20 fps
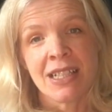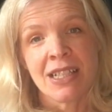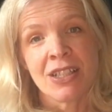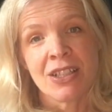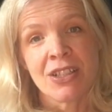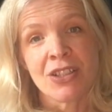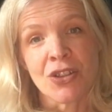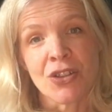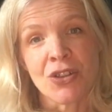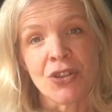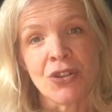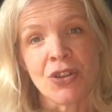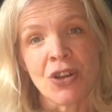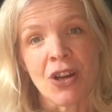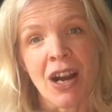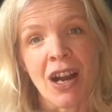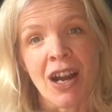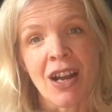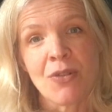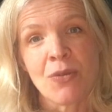So
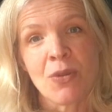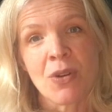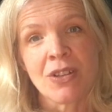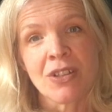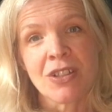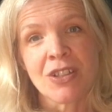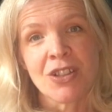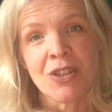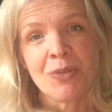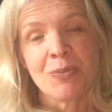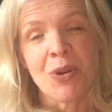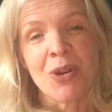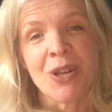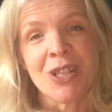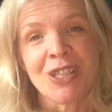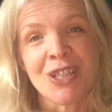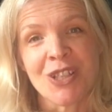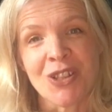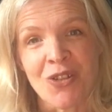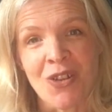I want to put
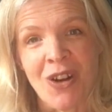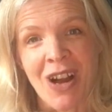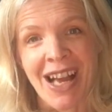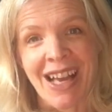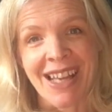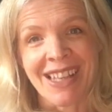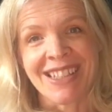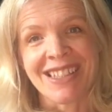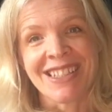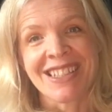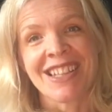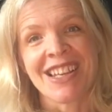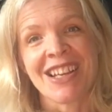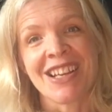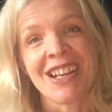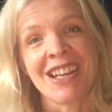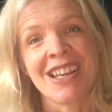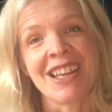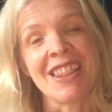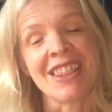into your hands
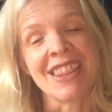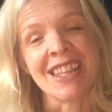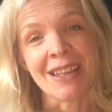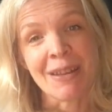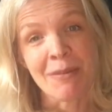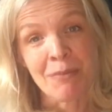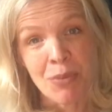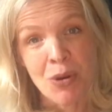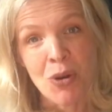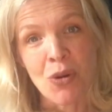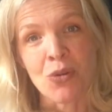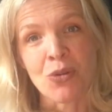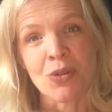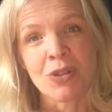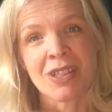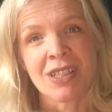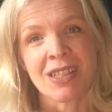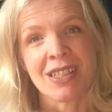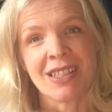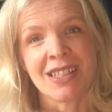the
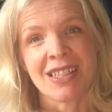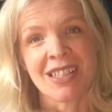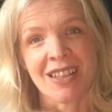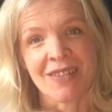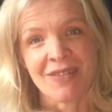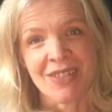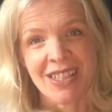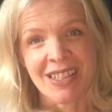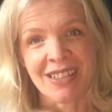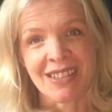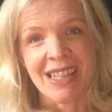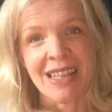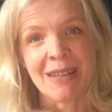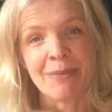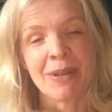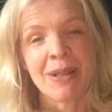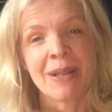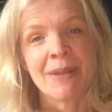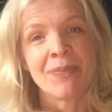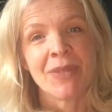importance of
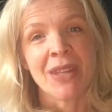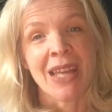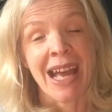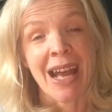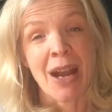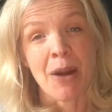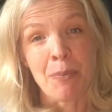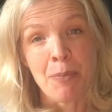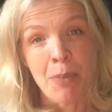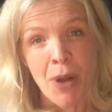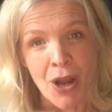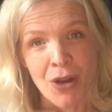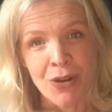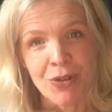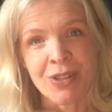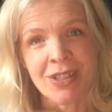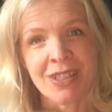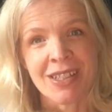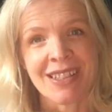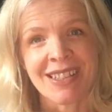sleep, how
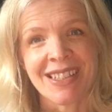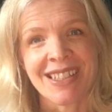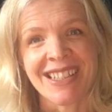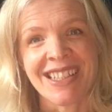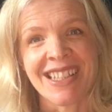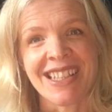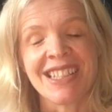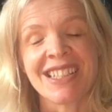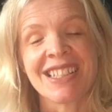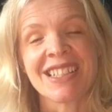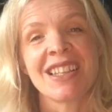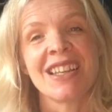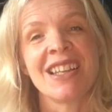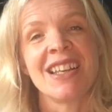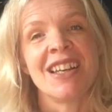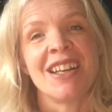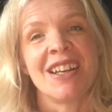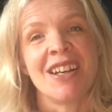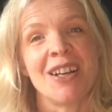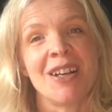potent it is,
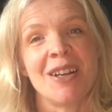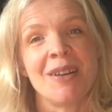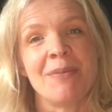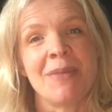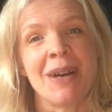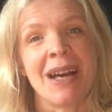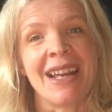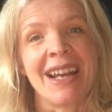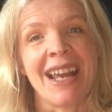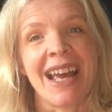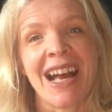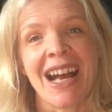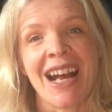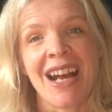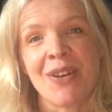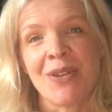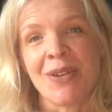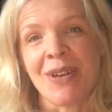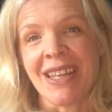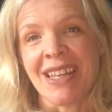and
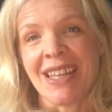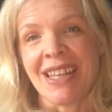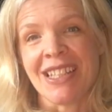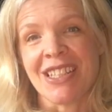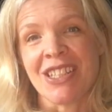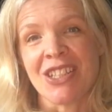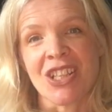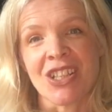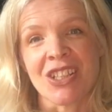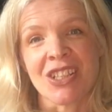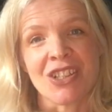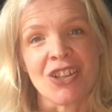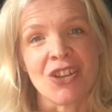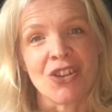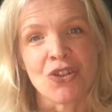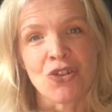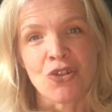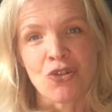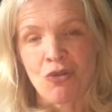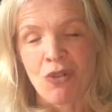how it is just a
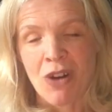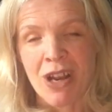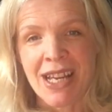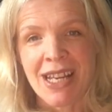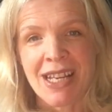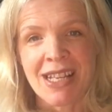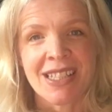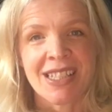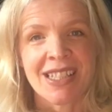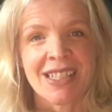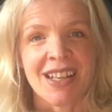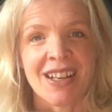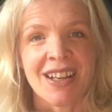great